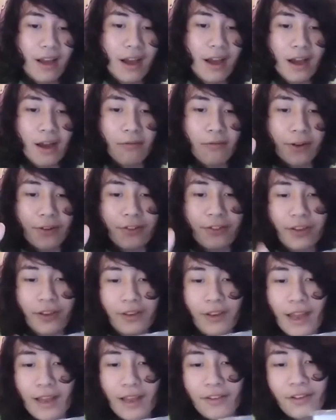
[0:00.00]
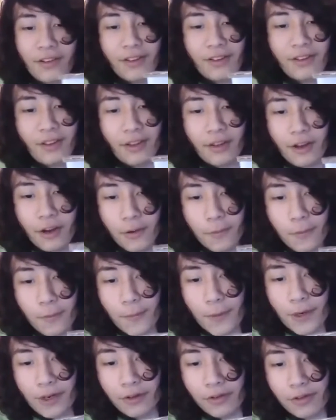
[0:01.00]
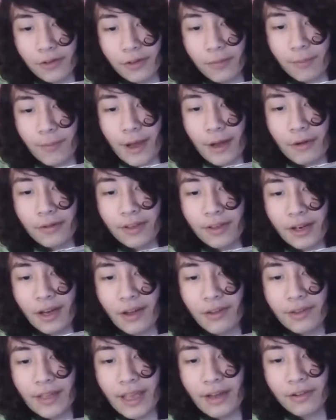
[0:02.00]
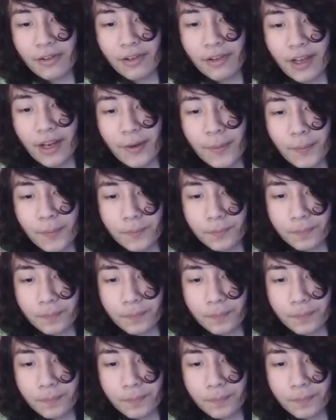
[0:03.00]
was just, as you can see on the cardboard bottle, sort of mounted on the outside.